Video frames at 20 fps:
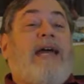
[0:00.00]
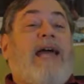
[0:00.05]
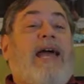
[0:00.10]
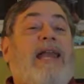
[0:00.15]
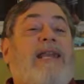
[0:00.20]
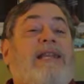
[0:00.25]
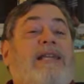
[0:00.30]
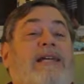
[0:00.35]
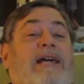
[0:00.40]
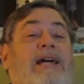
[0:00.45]

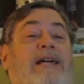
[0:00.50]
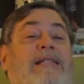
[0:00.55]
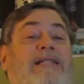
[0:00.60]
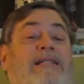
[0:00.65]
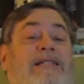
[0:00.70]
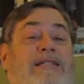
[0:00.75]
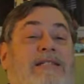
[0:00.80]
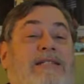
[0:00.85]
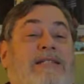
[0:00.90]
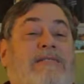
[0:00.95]
To
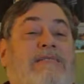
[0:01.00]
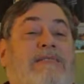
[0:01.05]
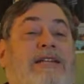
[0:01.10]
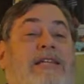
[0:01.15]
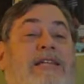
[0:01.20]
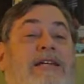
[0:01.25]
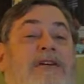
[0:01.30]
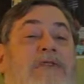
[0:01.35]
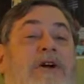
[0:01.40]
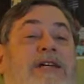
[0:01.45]

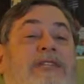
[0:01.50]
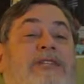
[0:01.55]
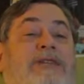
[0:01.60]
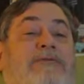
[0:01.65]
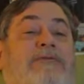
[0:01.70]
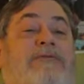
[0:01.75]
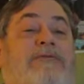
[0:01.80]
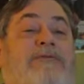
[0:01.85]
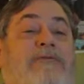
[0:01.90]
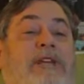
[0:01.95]
me, the
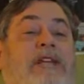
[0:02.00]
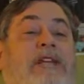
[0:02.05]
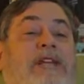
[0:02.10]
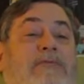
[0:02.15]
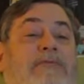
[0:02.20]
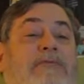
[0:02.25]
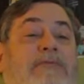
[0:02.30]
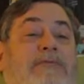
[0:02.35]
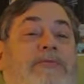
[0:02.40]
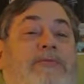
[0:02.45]
question of
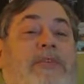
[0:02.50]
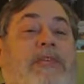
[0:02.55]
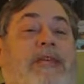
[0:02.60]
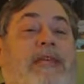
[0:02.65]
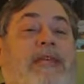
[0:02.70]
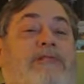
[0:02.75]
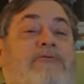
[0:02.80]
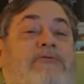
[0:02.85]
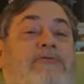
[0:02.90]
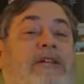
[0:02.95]
freedom
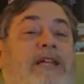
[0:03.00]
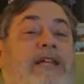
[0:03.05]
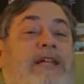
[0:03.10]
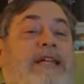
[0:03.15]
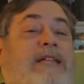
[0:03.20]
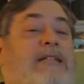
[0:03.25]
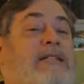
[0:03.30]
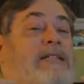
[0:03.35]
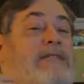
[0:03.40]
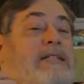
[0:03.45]
is
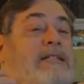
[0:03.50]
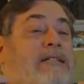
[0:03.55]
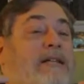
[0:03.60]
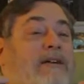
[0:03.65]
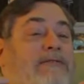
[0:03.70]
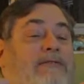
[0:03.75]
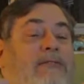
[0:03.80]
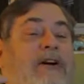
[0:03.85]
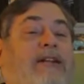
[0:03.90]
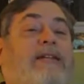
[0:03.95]
really
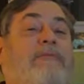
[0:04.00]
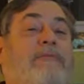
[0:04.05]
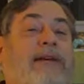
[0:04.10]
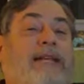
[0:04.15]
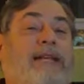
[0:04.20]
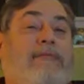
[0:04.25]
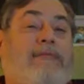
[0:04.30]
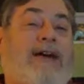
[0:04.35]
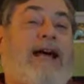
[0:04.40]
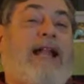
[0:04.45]
a
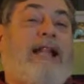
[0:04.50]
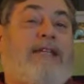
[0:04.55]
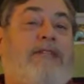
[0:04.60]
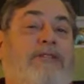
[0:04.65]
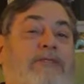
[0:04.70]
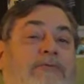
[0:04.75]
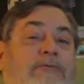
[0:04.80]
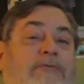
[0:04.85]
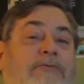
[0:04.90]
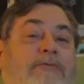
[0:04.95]
fundamental
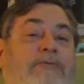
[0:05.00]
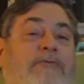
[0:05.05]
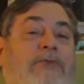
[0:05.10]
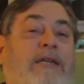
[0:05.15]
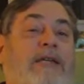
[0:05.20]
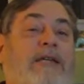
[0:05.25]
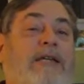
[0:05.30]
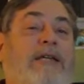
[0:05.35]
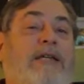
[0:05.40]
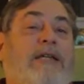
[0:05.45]
value
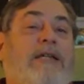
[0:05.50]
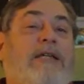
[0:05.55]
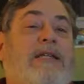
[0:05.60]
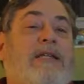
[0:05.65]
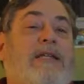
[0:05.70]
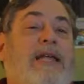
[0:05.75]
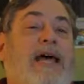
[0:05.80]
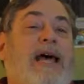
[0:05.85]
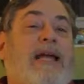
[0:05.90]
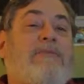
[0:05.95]

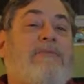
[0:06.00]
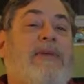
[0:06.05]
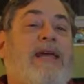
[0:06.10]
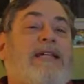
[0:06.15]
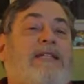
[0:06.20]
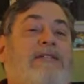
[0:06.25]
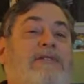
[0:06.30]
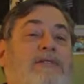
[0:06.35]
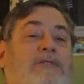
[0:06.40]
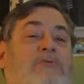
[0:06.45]
that
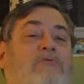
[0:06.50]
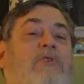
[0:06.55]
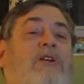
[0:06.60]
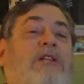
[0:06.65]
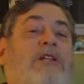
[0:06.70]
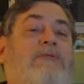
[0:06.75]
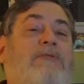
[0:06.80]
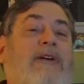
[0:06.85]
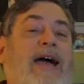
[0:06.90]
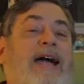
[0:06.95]
makes one
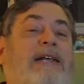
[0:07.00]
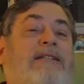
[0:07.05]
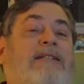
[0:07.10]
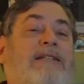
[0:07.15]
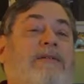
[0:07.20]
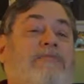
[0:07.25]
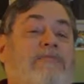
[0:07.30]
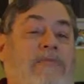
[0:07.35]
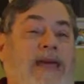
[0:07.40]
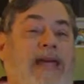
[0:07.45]
of the
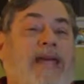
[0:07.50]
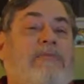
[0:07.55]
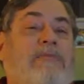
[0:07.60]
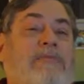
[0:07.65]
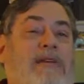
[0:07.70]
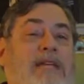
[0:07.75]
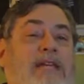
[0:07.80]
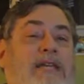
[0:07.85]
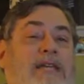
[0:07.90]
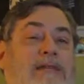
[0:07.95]
factors that made
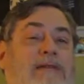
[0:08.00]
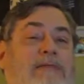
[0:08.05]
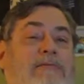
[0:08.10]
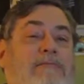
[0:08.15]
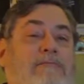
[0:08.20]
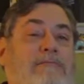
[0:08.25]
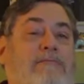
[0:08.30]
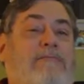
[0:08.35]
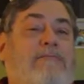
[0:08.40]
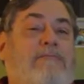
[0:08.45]
me
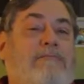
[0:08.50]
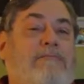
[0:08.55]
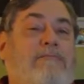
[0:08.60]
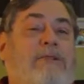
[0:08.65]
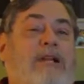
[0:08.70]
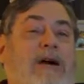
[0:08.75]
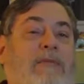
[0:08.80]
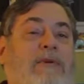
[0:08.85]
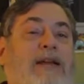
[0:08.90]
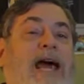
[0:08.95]

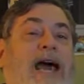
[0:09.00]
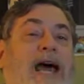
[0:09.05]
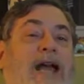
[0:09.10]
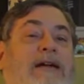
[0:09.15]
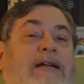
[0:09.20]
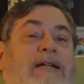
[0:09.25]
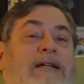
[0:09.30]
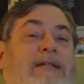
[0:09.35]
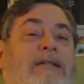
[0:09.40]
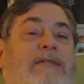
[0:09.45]
become an
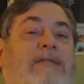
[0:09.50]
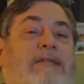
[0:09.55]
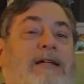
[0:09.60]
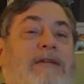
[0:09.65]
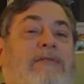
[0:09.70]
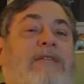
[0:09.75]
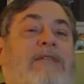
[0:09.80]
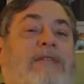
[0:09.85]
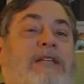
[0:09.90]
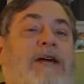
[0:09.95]
anarchist,
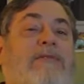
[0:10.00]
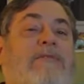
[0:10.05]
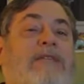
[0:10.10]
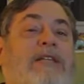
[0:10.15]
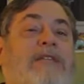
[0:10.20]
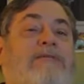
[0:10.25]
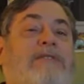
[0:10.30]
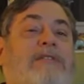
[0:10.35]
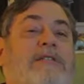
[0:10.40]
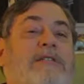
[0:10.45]
and which I
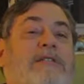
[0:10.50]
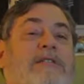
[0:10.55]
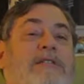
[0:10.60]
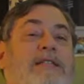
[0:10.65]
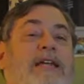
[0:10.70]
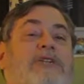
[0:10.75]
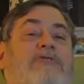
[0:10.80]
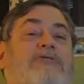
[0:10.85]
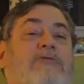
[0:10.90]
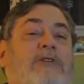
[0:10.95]
believe is
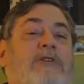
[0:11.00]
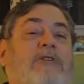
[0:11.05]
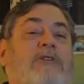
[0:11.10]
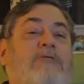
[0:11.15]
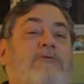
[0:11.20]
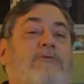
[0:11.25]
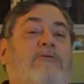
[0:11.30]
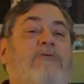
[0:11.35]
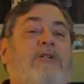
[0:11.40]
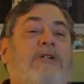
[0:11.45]
central
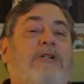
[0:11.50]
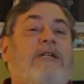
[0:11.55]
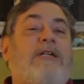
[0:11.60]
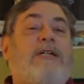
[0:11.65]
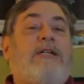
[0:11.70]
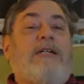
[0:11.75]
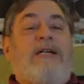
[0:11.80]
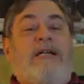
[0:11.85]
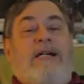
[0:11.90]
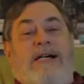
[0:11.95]
to
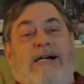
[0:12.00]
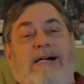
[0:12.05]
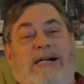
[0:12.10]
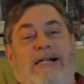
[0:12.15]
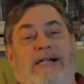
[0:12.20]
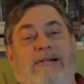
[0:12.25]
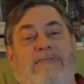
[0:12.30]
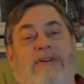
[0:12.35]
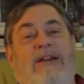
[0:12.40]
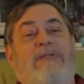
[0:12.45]

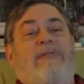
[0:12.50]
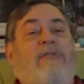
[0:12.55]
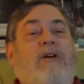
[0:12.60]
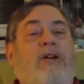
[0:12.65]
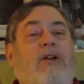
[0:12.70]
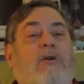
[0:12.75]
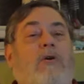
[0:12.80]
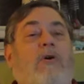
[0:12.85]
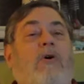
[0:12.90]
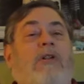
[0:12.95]
whatever you
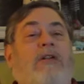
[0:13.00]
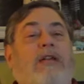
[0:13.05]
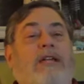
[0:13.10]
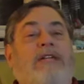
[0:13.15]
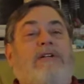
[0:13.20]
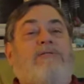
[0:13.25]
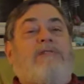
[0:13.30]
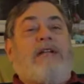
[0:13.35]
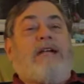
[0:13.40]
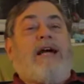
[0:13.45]
want to call it, a
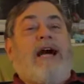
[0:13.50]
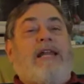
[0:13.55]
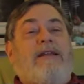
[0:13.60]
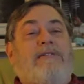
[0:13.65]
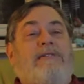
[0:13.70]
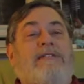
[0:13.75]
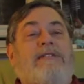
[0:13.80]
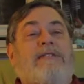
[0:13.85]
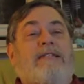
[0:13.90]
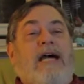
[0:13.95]
different kind
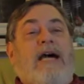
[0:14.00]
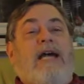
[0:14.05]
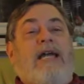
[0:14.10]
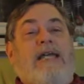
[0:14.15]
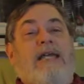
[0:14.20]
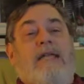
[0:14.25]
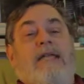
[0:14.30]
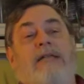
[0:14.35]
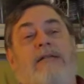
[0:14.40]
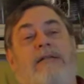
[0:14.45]
of
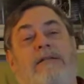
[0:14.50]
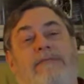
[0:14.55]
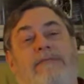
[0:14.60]
society.